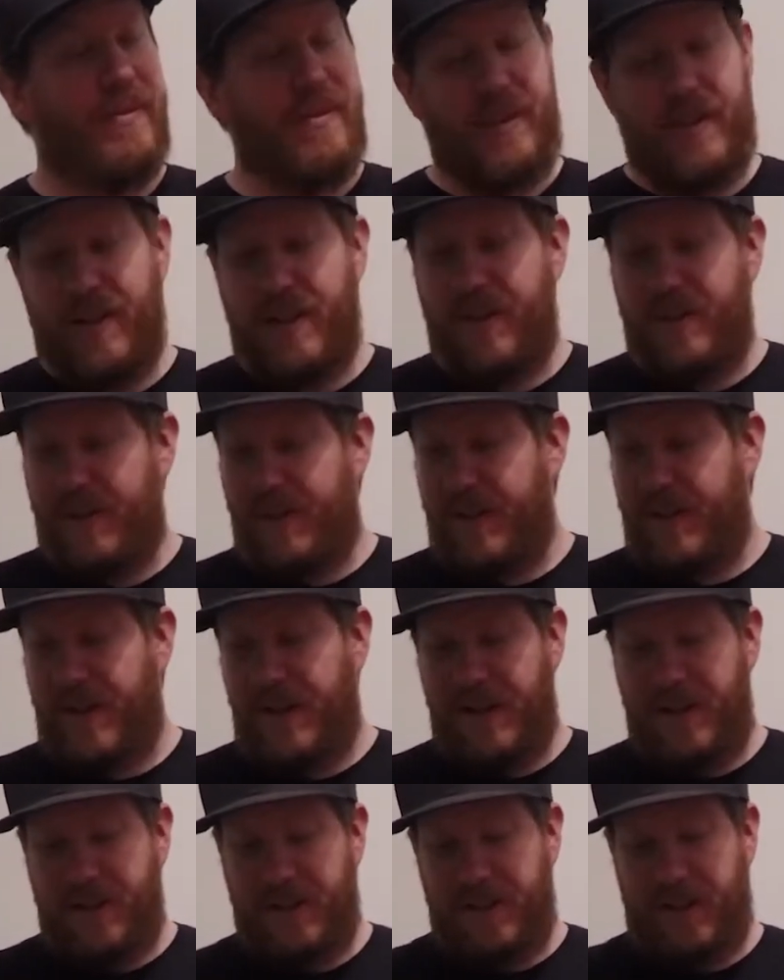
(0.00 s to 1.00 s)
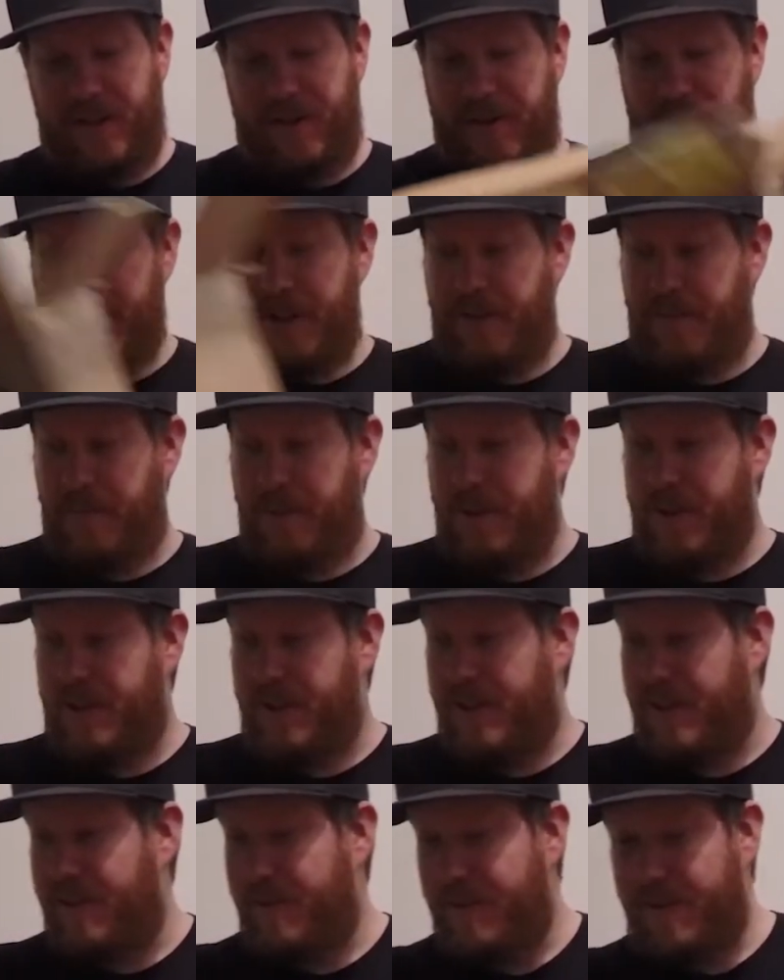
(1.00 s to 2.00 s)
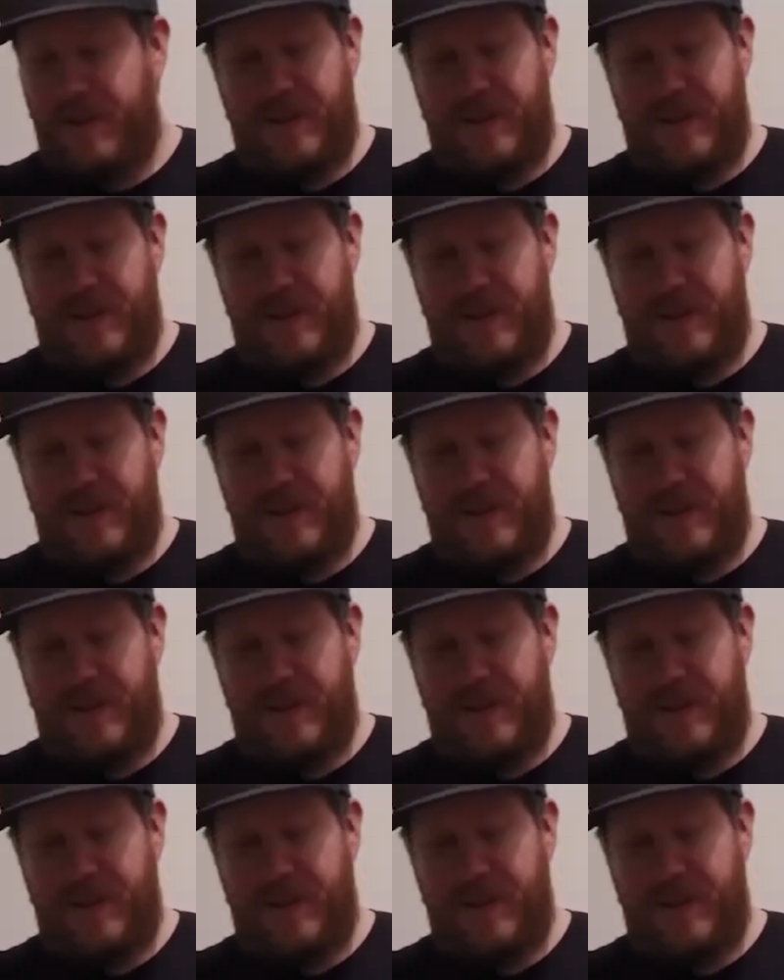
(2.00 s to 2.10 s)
Oh, okay, I'll just get rid of this box now.